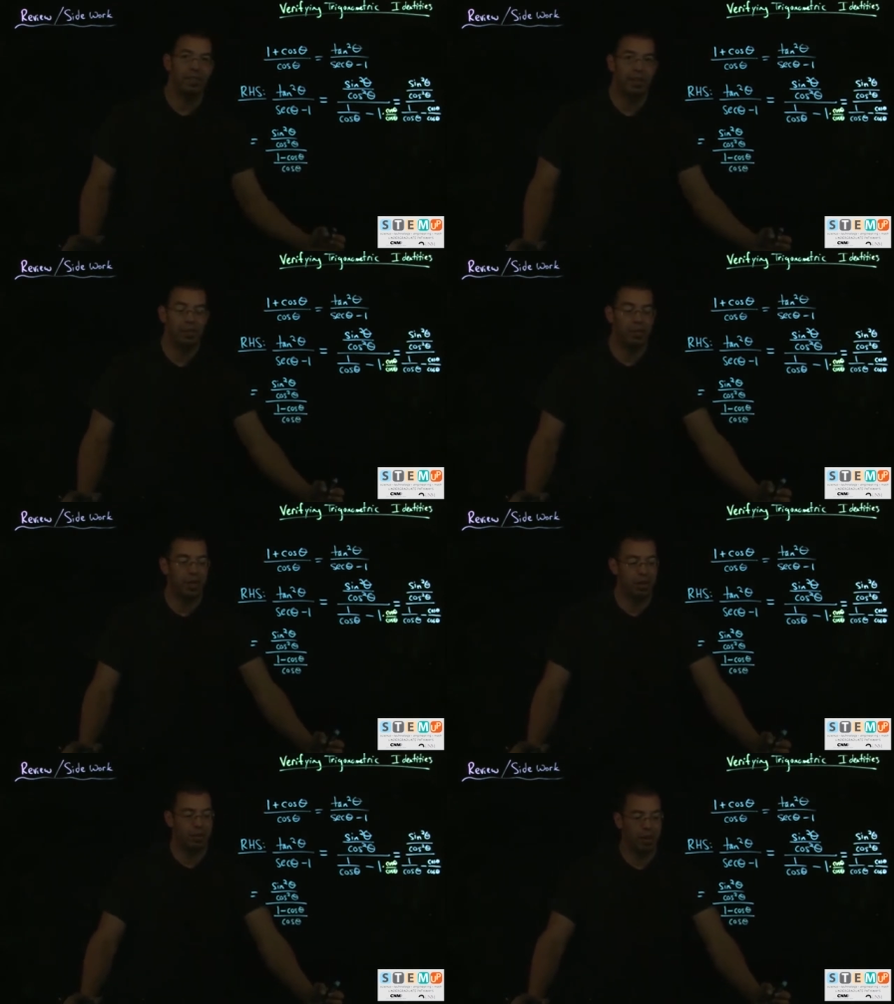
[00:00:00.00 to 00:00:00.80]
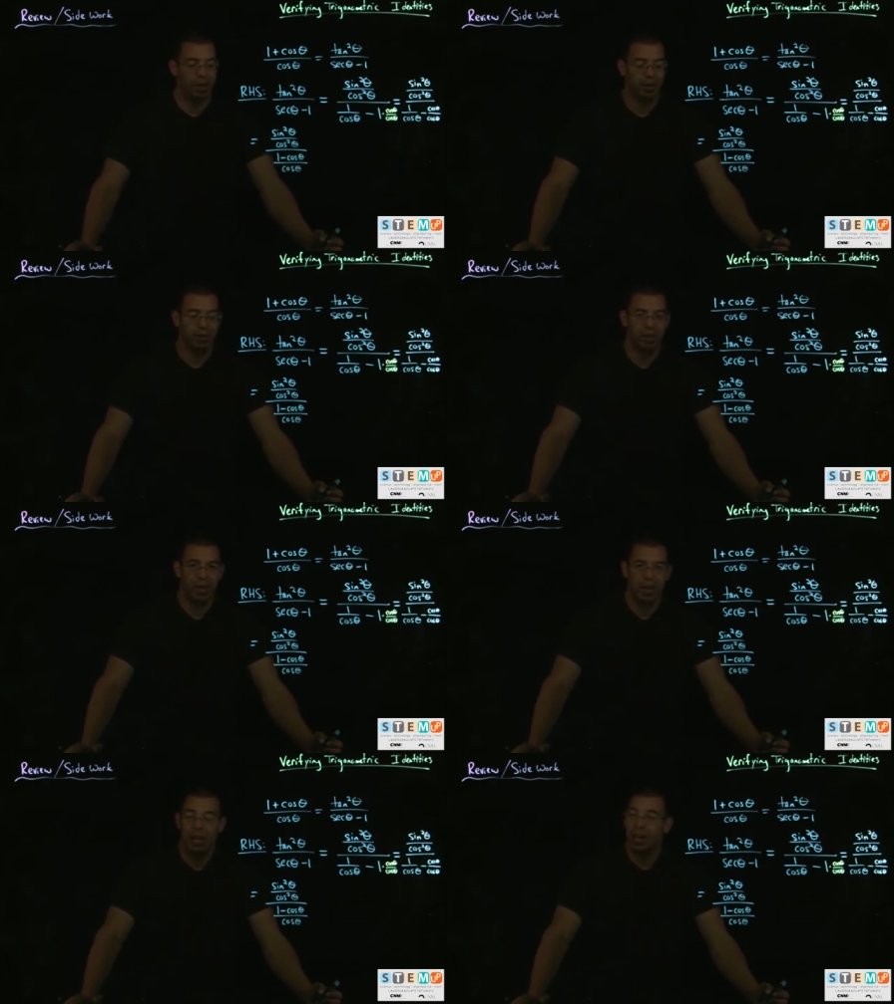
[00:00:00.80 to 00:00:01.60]
the same denominator.
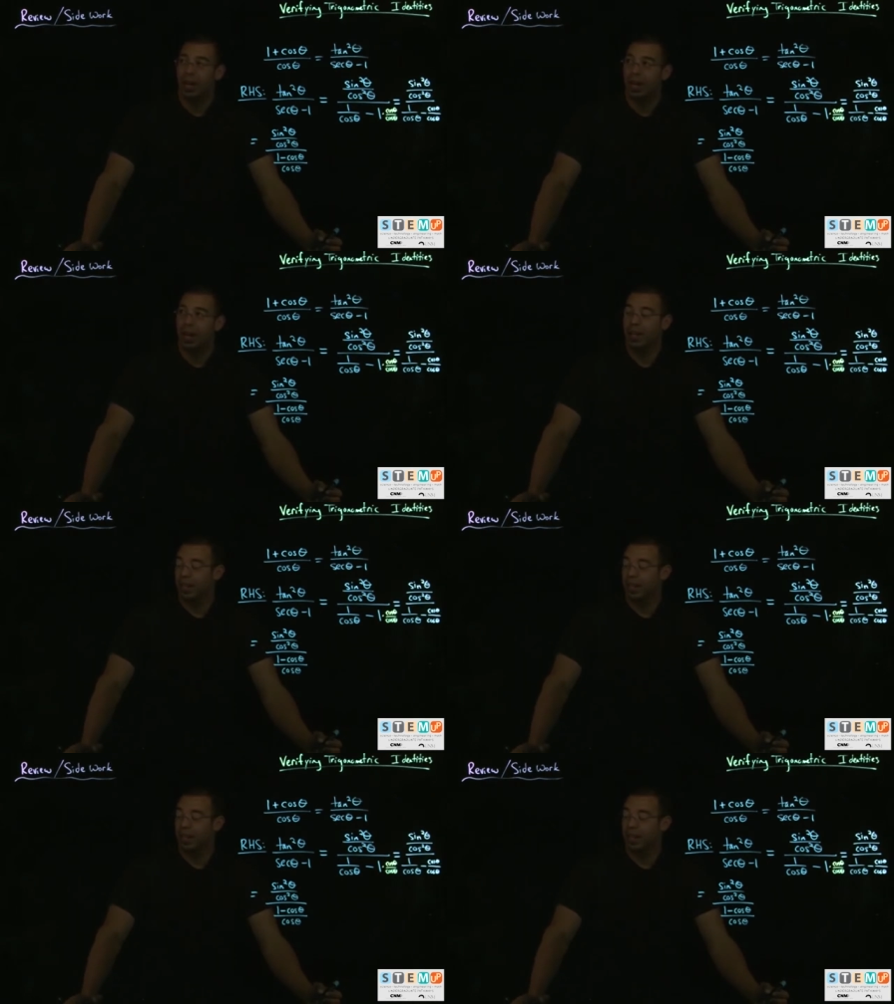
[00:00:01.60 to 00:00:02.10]
And